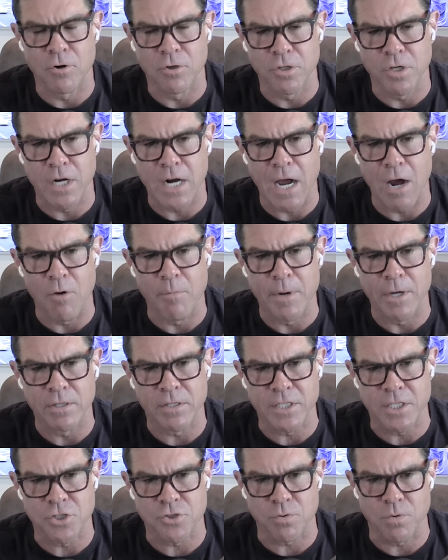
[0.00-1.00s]
Hold on, how
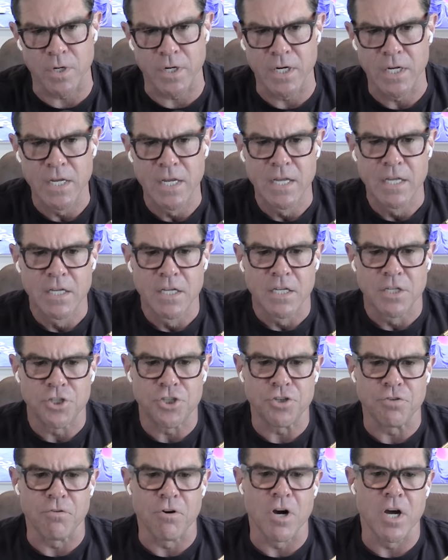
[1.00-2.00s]
about this one?
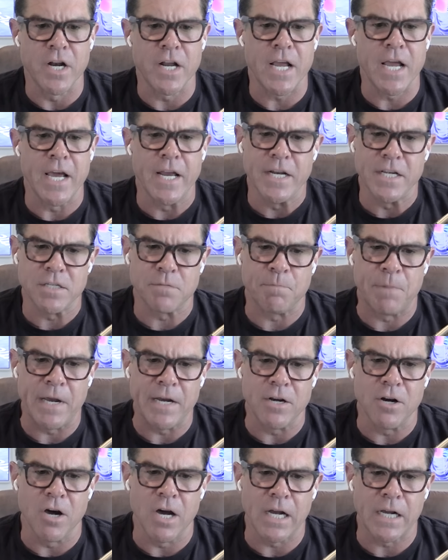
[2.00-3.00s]
Jaron Ennis
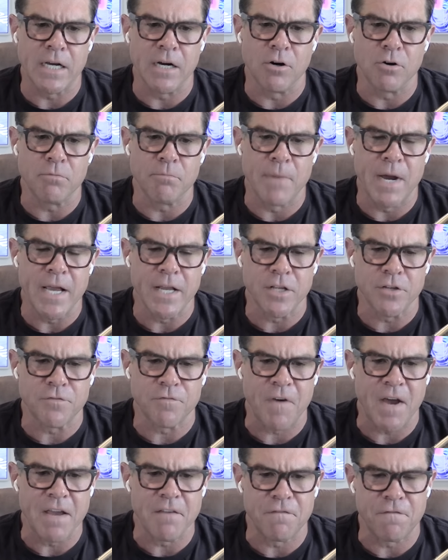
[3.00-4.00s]
by knockout, minus
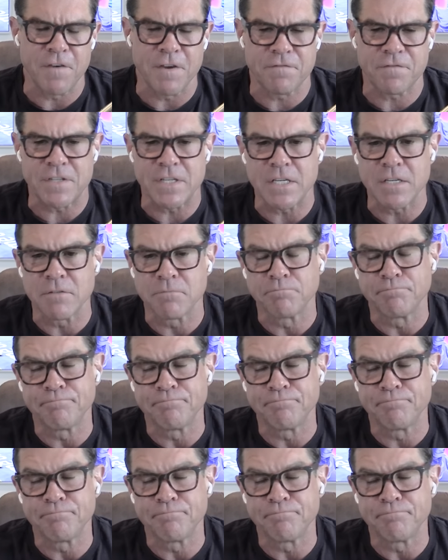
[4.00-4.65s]
550.